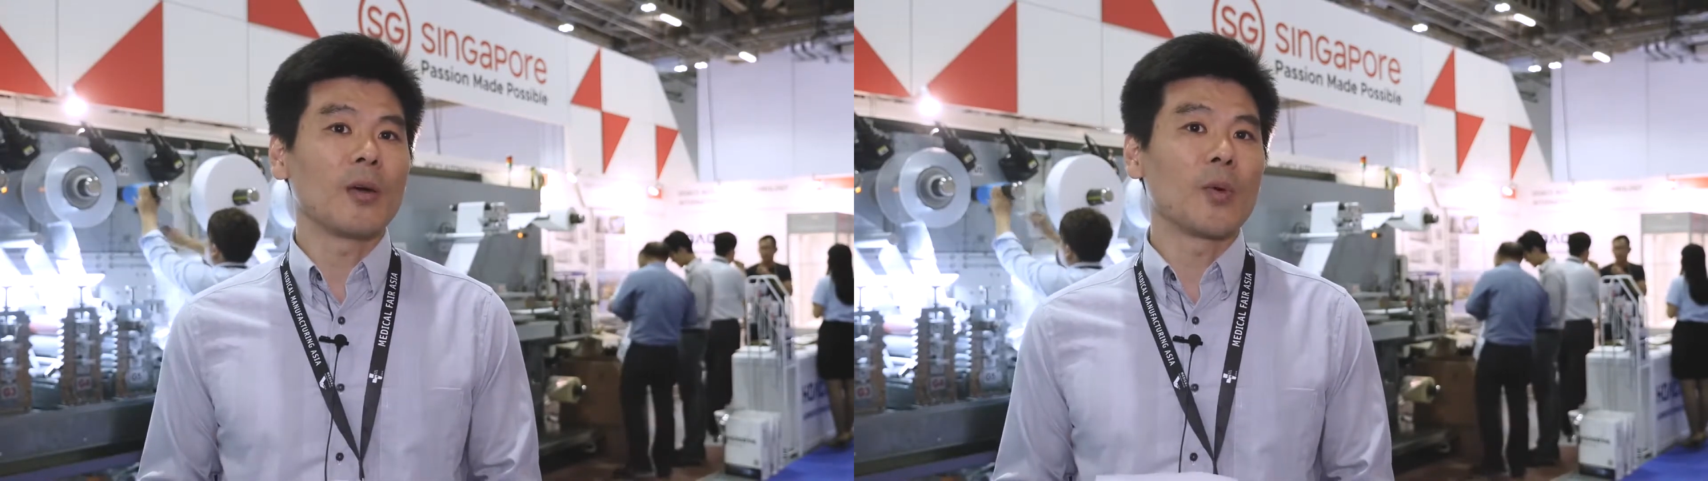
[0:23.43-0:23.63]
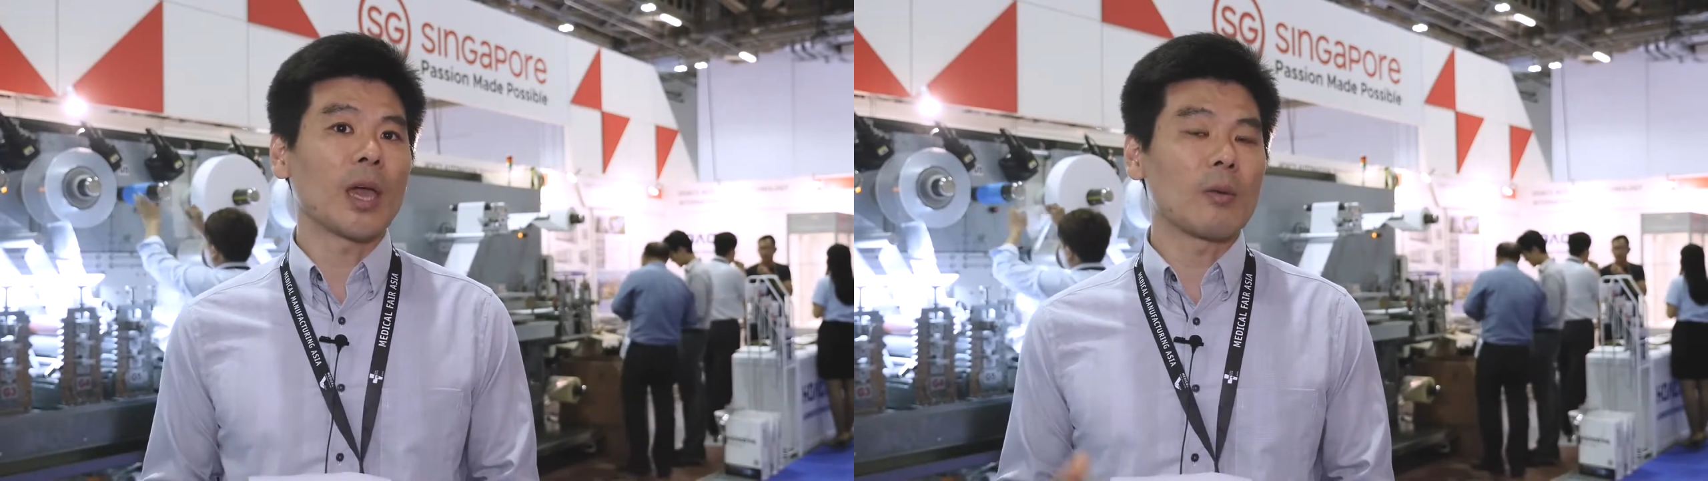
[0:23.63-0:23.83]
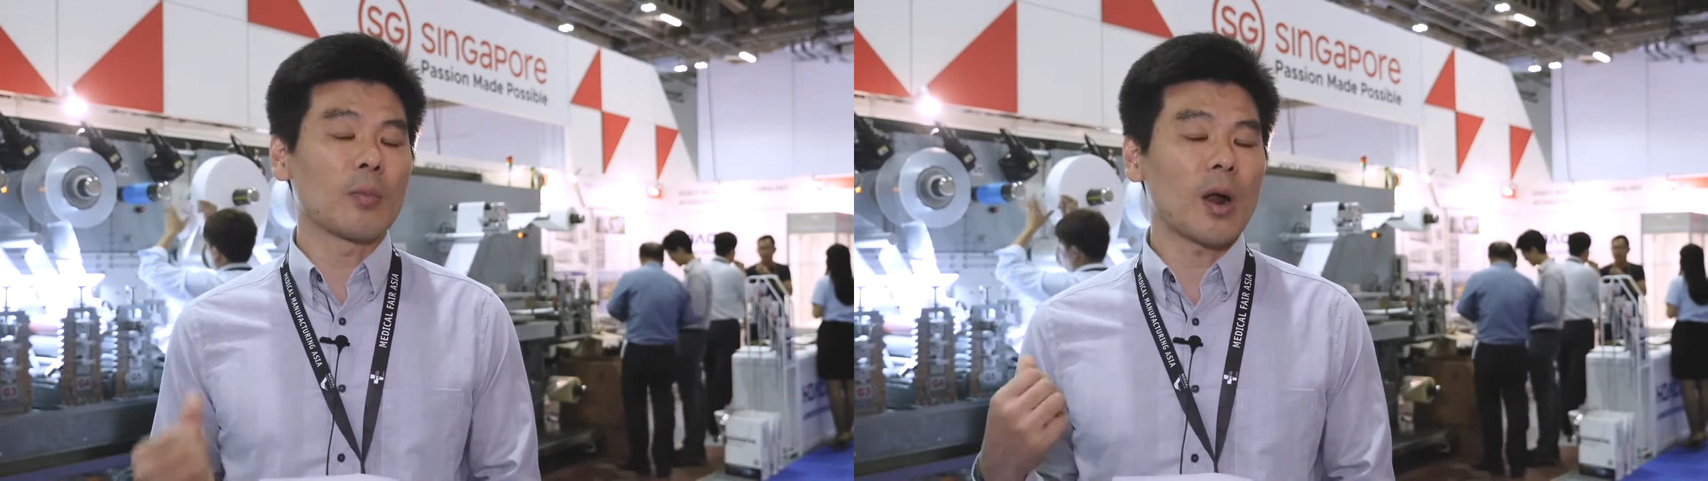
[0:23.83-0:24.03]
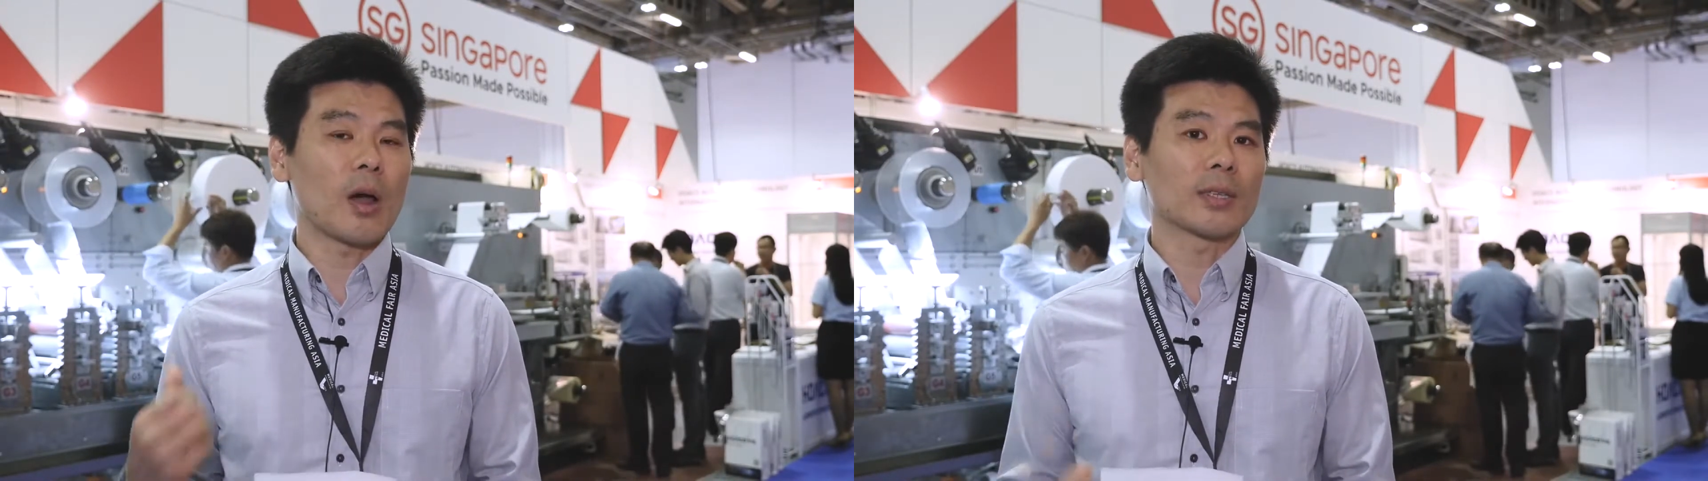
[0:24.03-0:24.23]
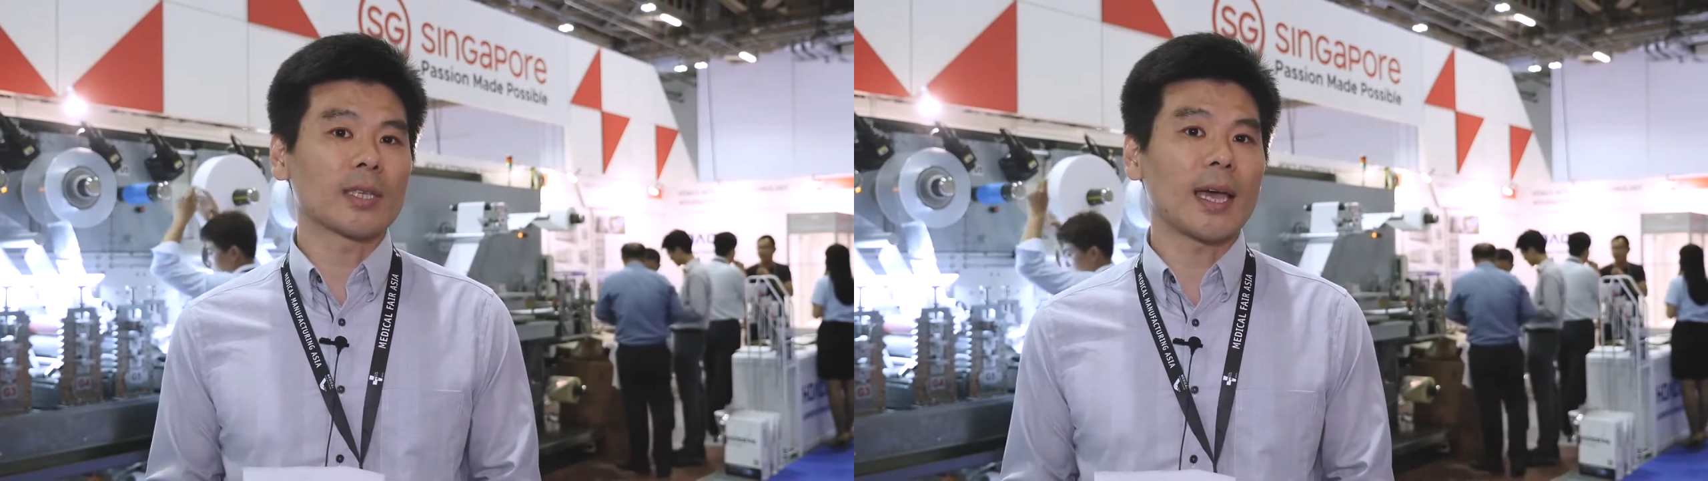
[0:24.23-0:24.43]
we have brought
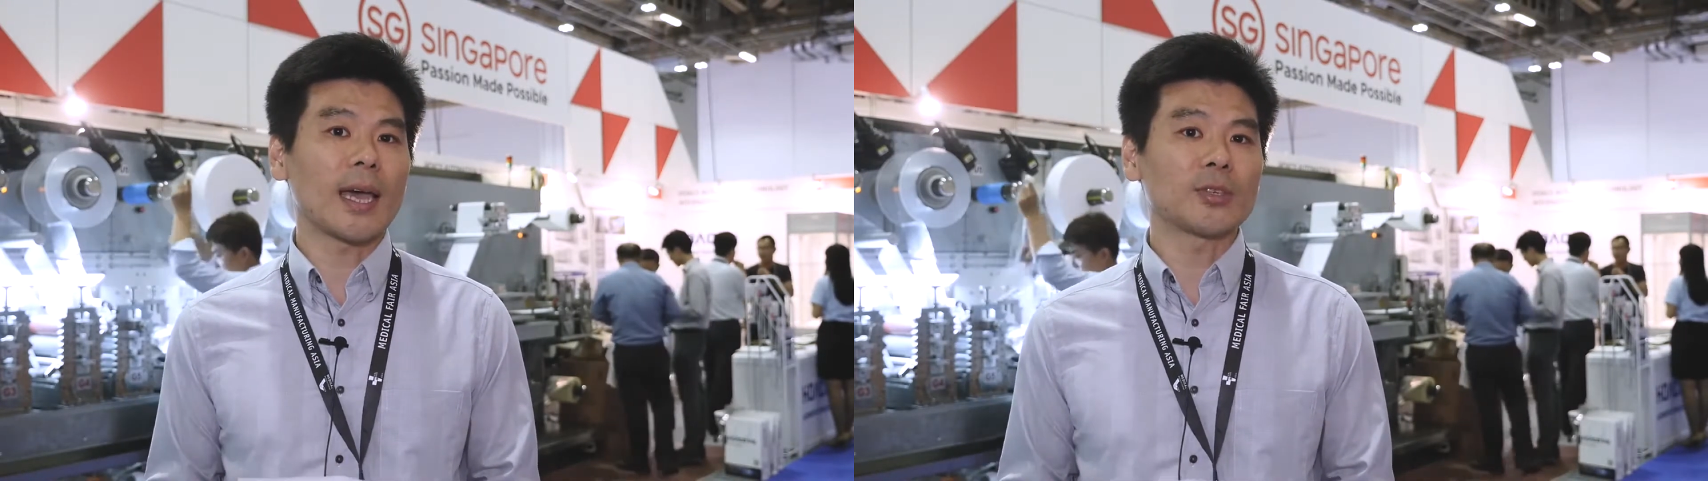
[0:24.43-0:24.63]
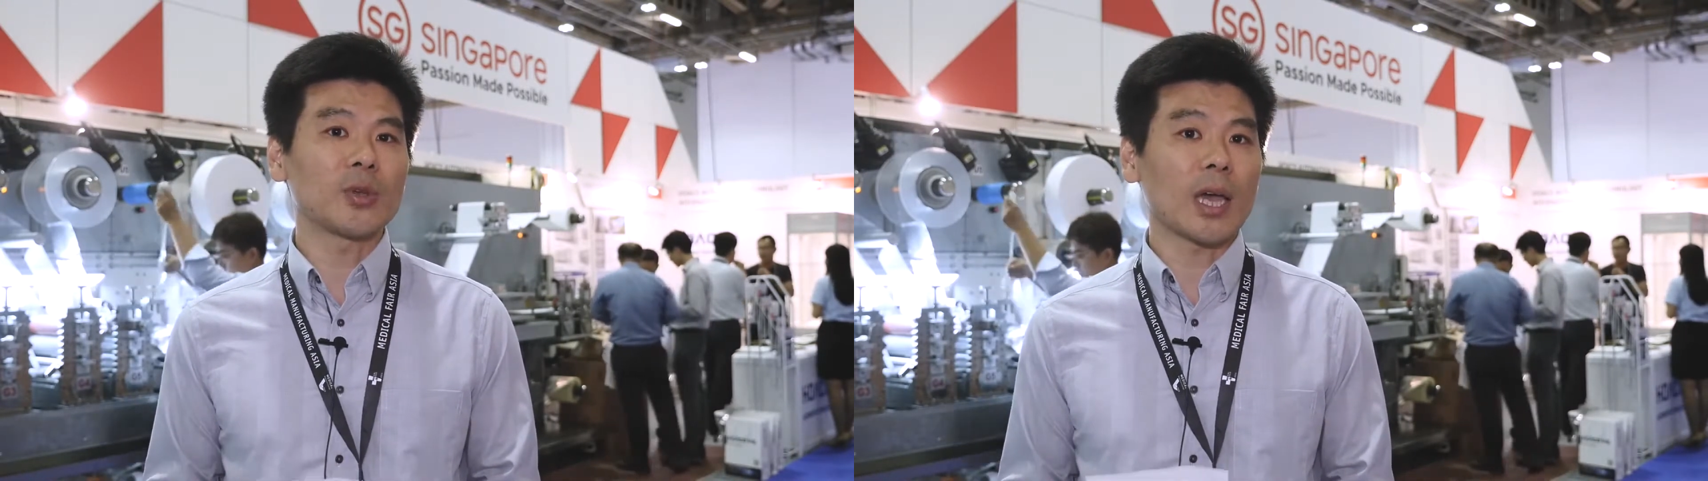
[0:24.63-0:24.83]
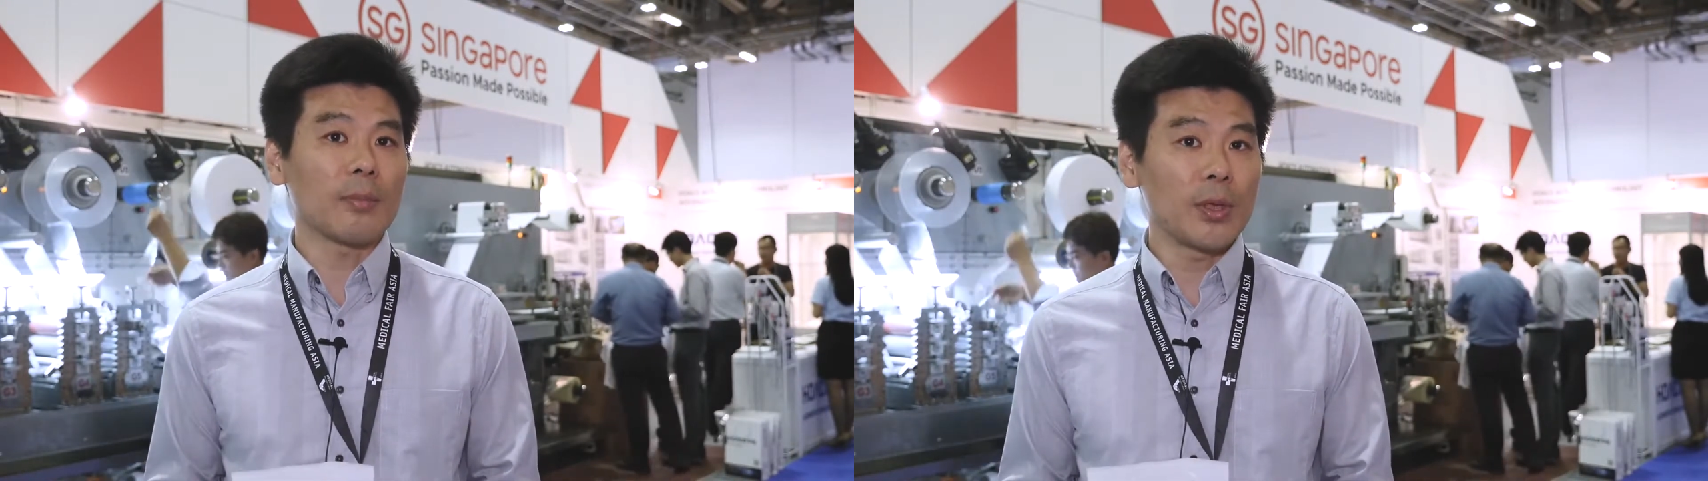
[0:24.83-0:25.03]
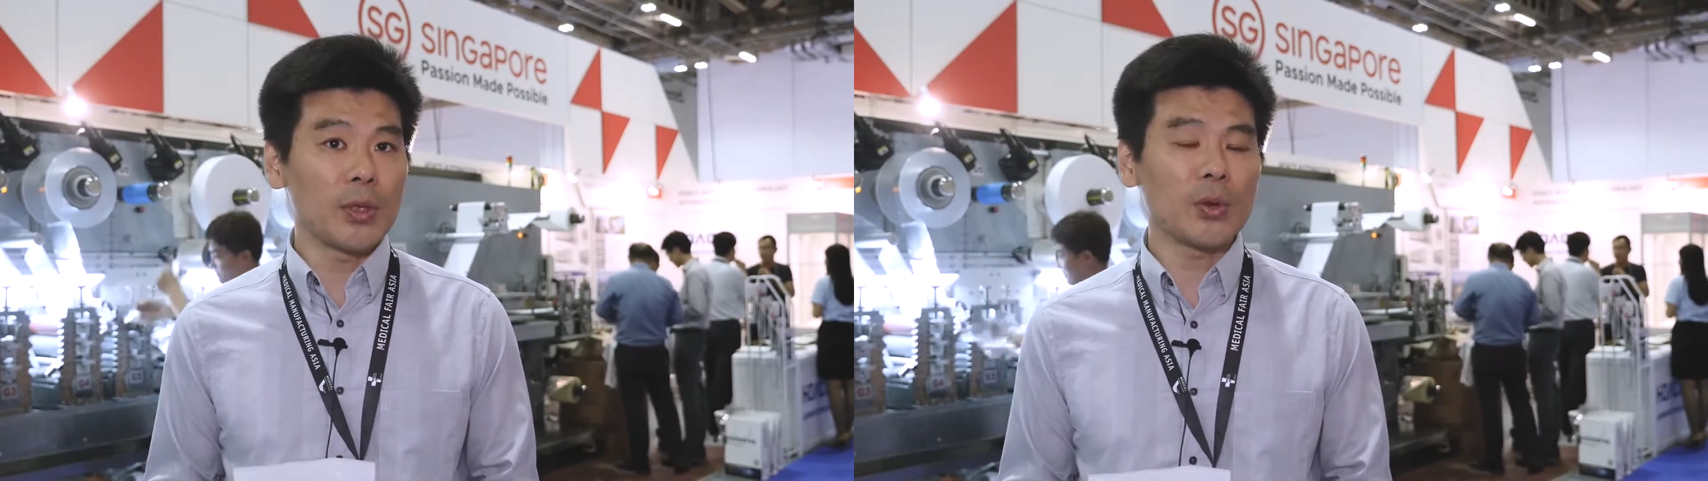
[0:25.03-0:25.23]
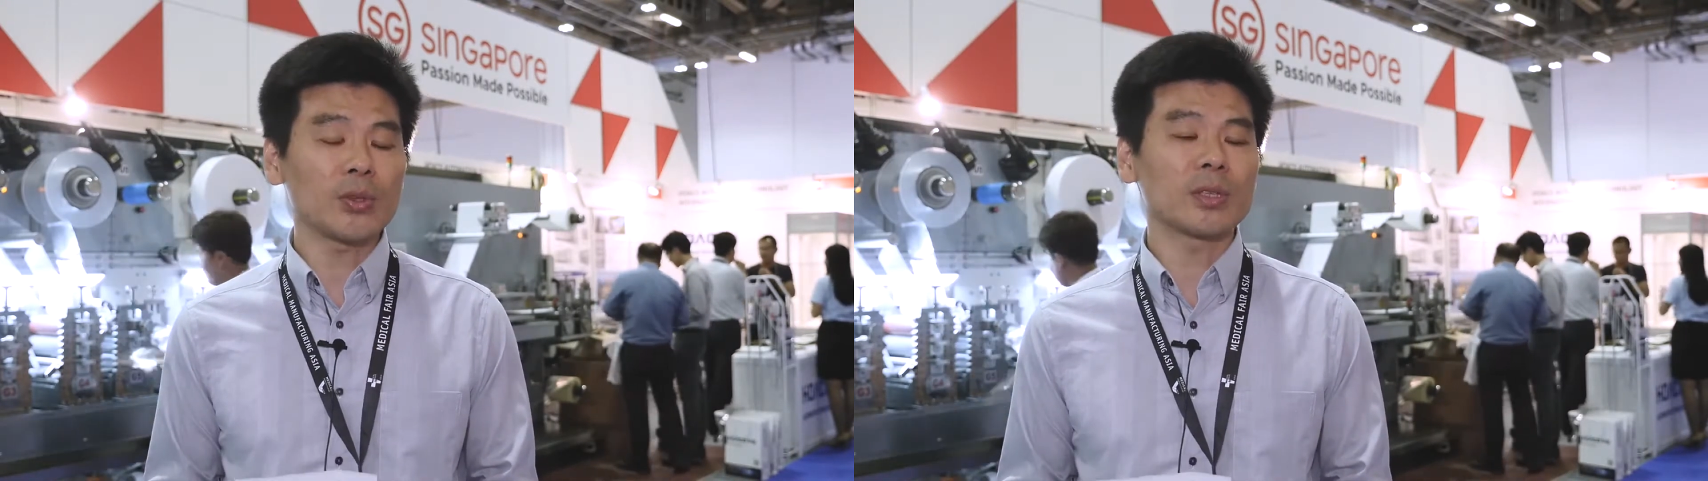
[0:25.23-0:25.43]
on site actually can be
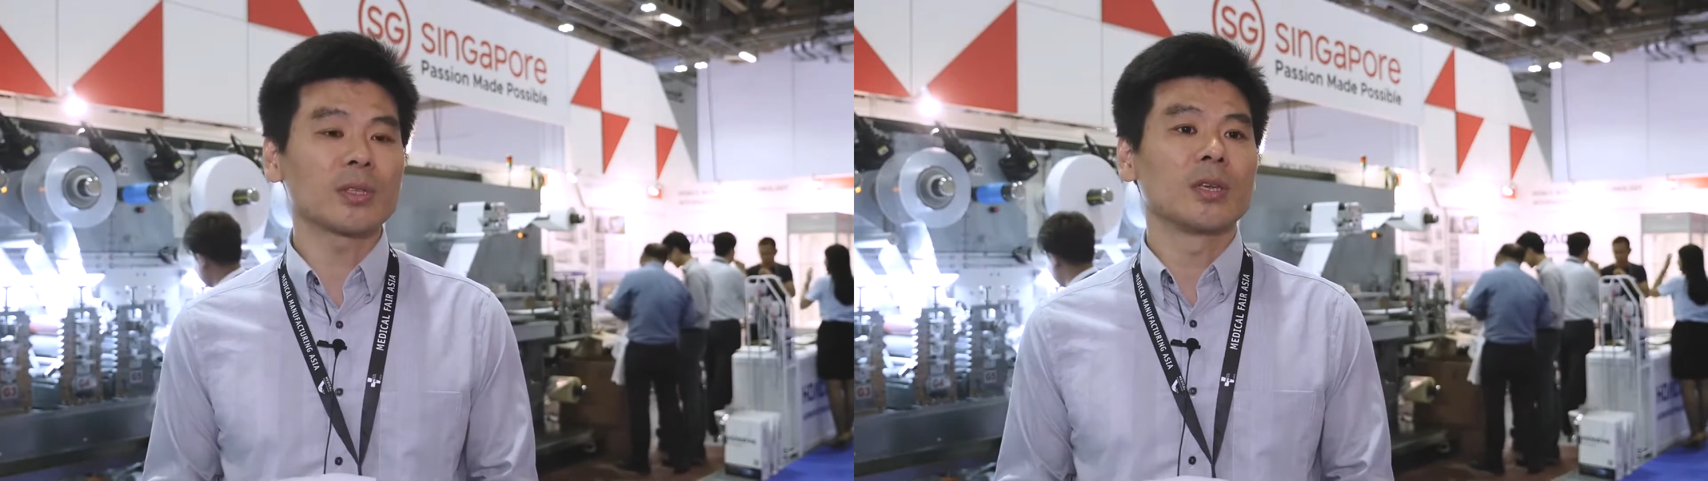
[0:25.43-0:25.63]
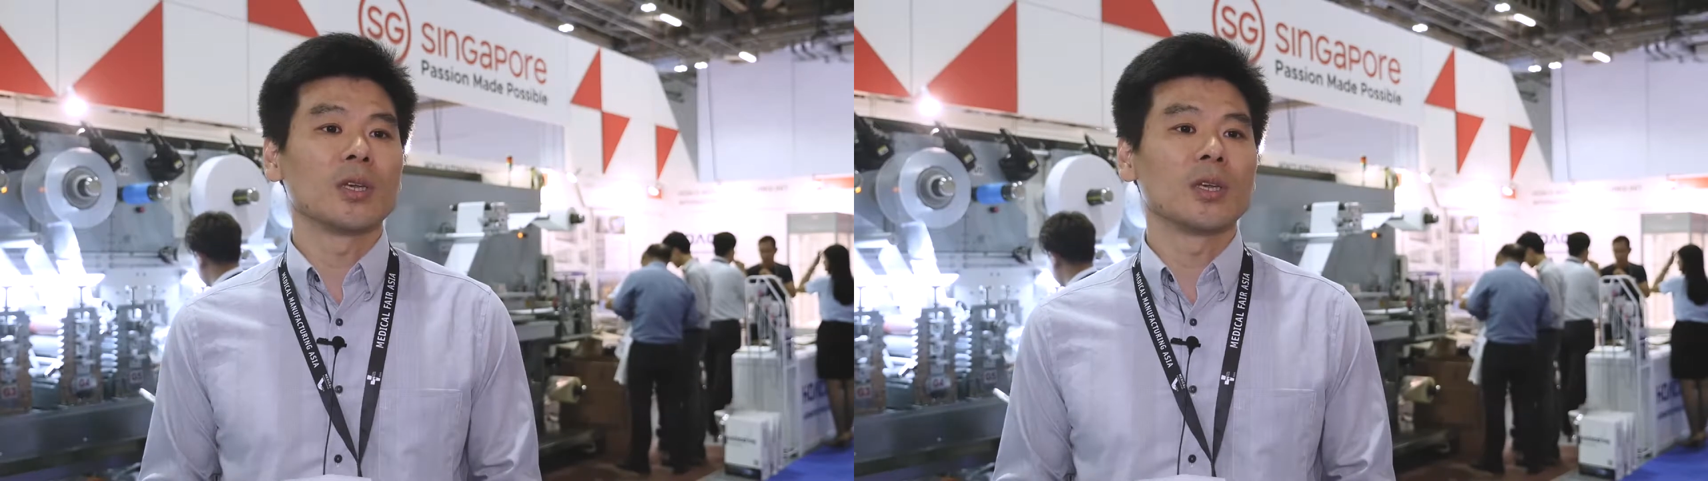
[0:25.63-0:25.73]
used